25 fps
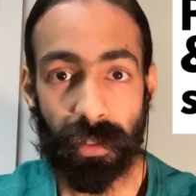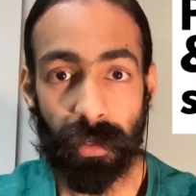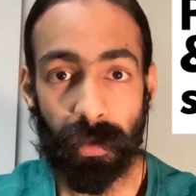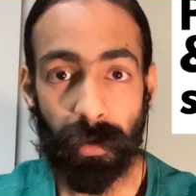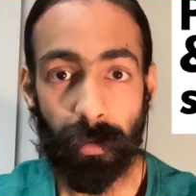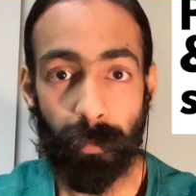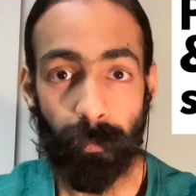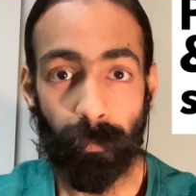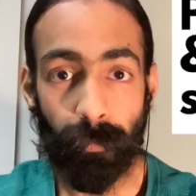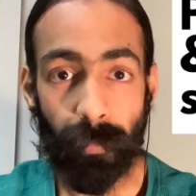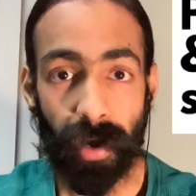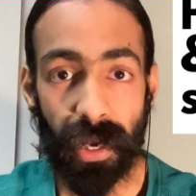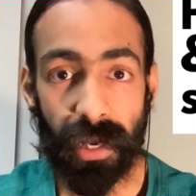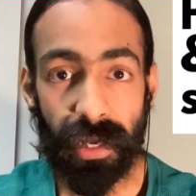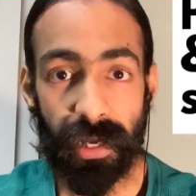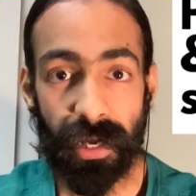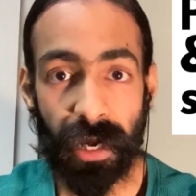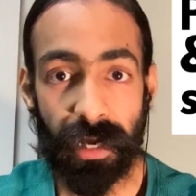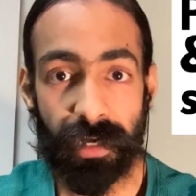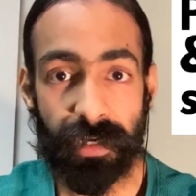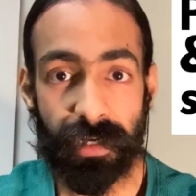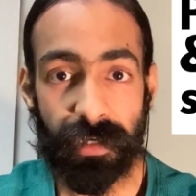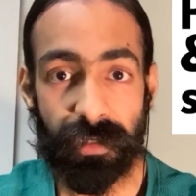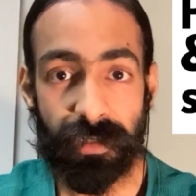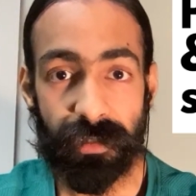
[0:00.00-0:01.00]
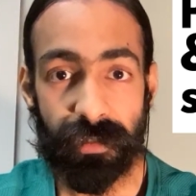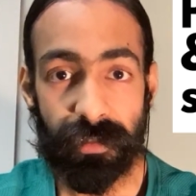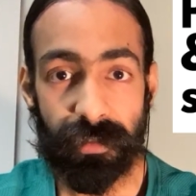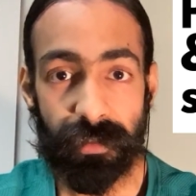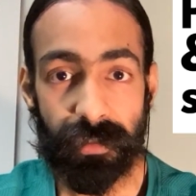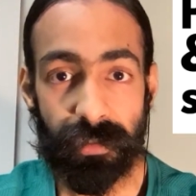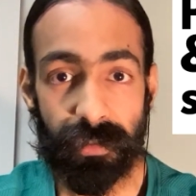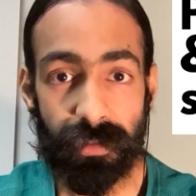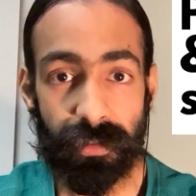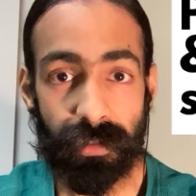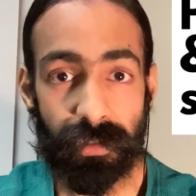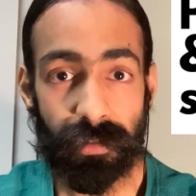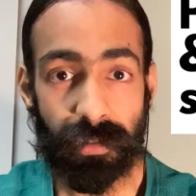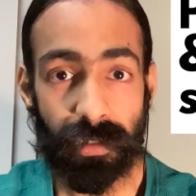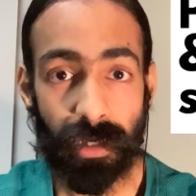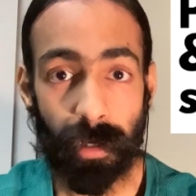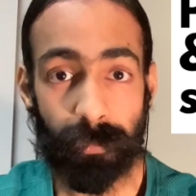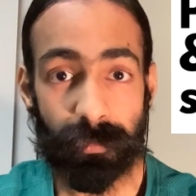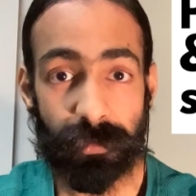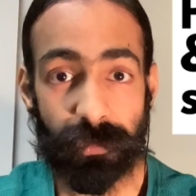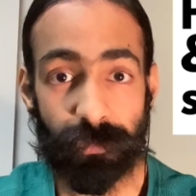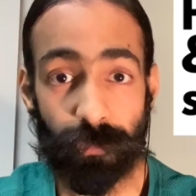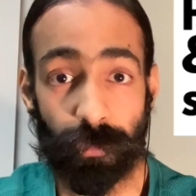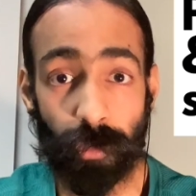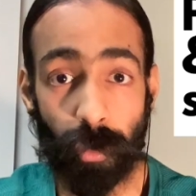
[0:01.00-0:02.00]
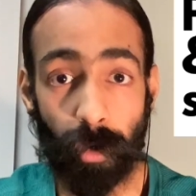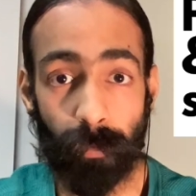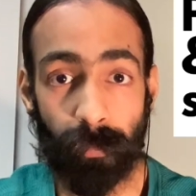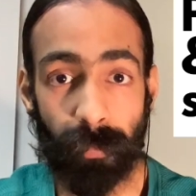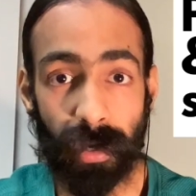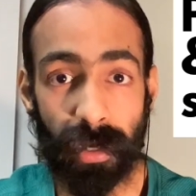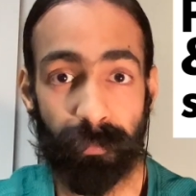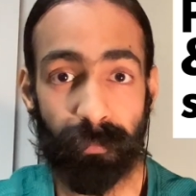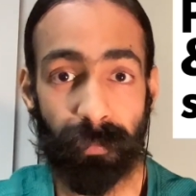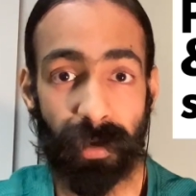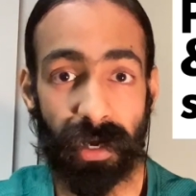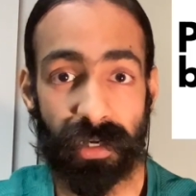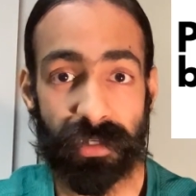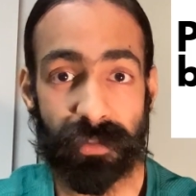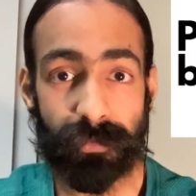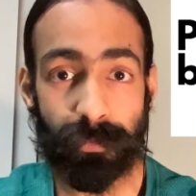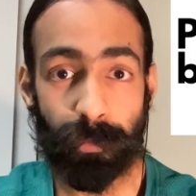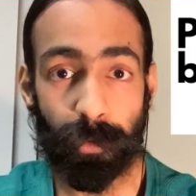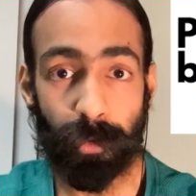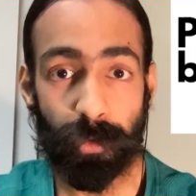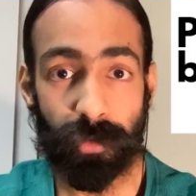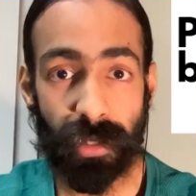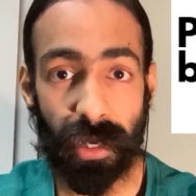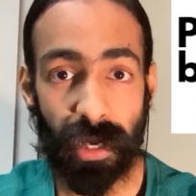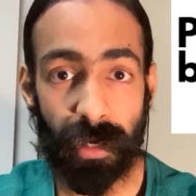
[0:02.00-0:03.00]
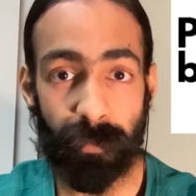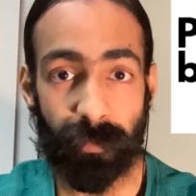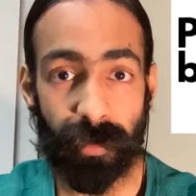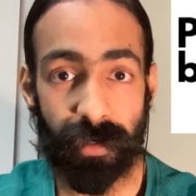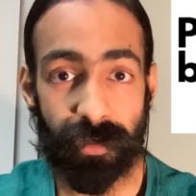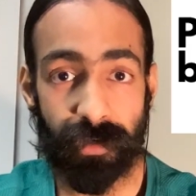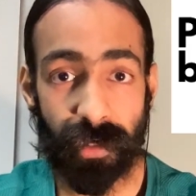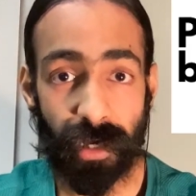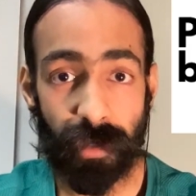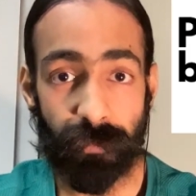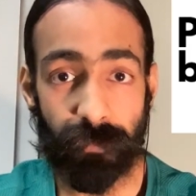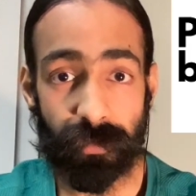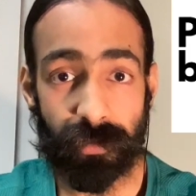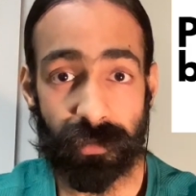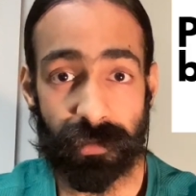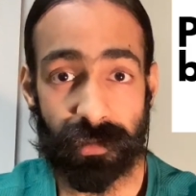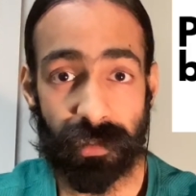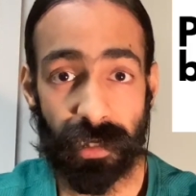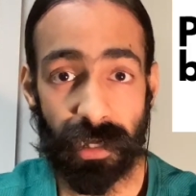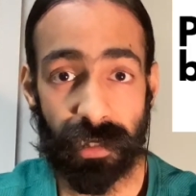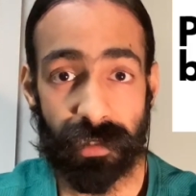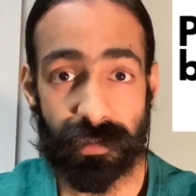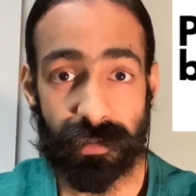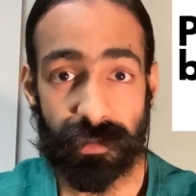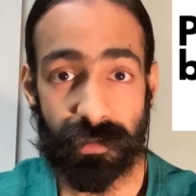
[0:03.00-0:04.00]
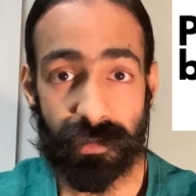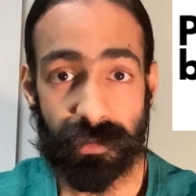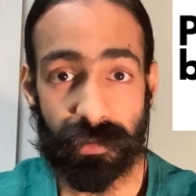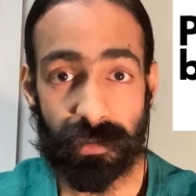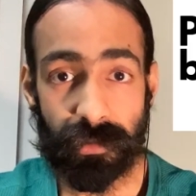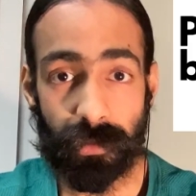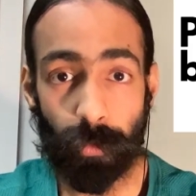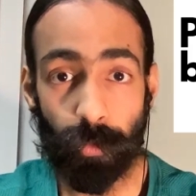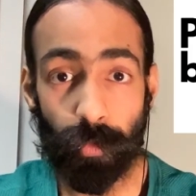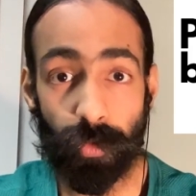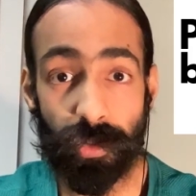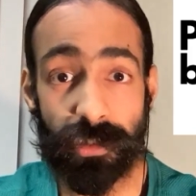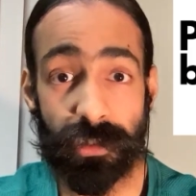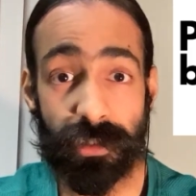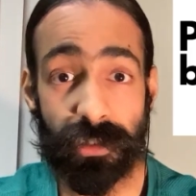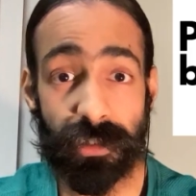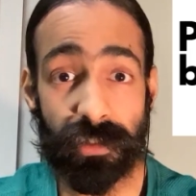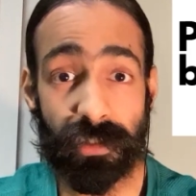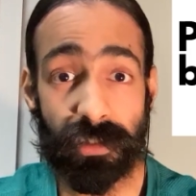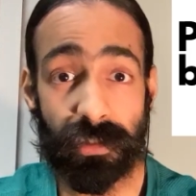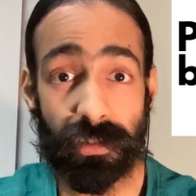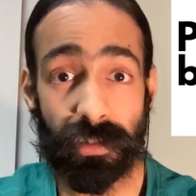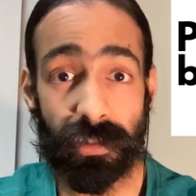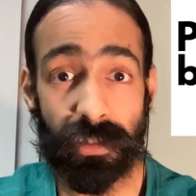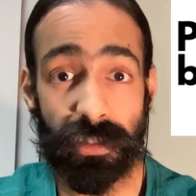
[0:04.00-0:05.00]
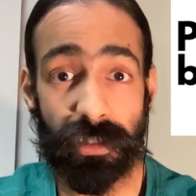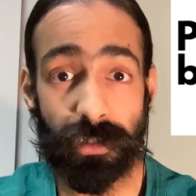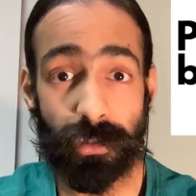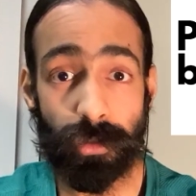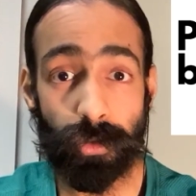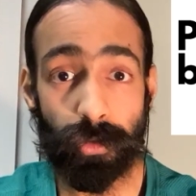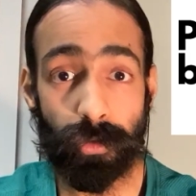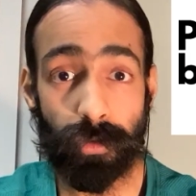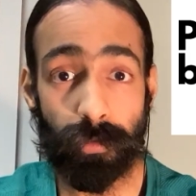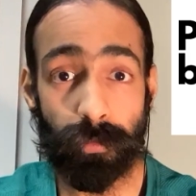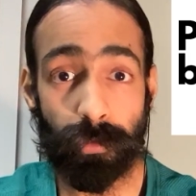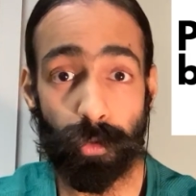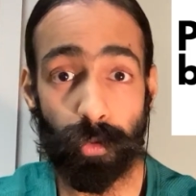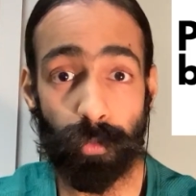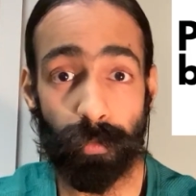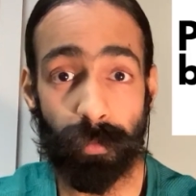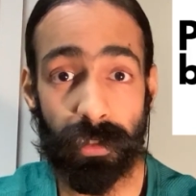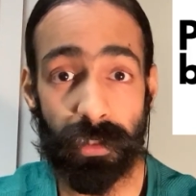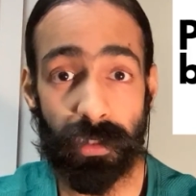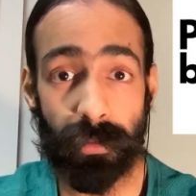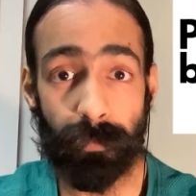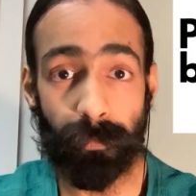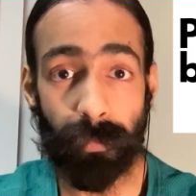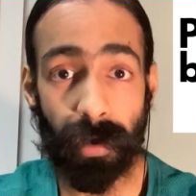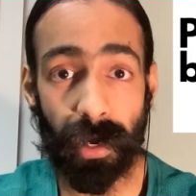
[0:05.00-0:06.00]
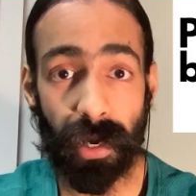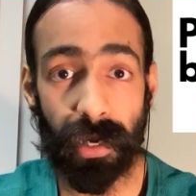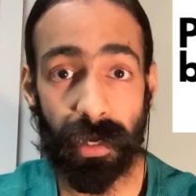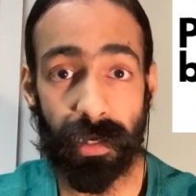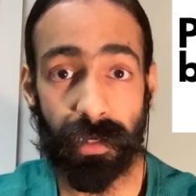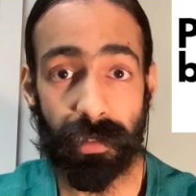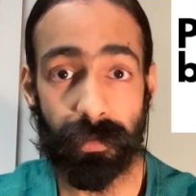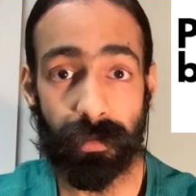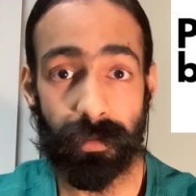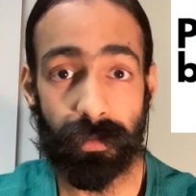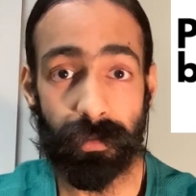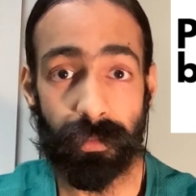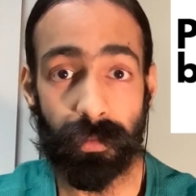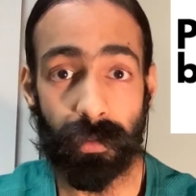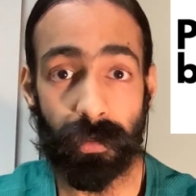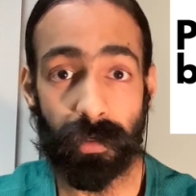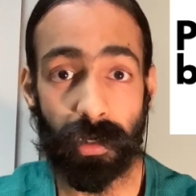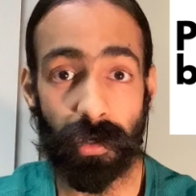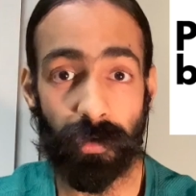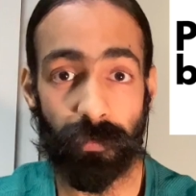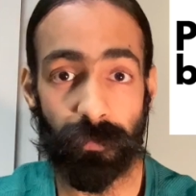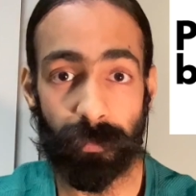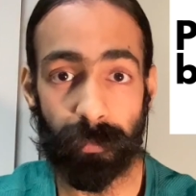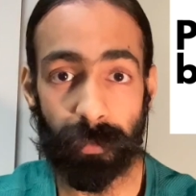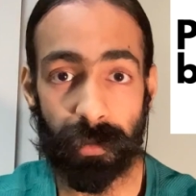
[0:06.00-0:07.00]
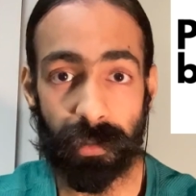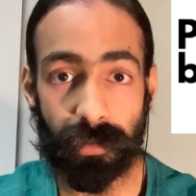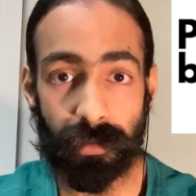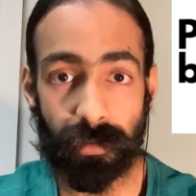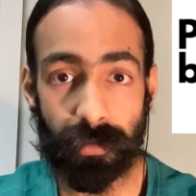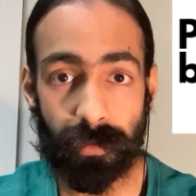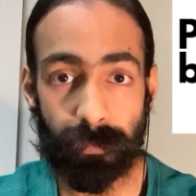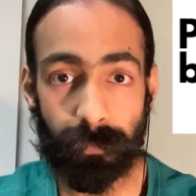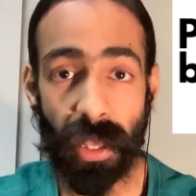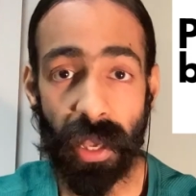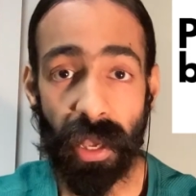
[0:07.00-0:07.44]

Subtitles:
my identity comes from my passport and my driver's license, which is issued to me by the government.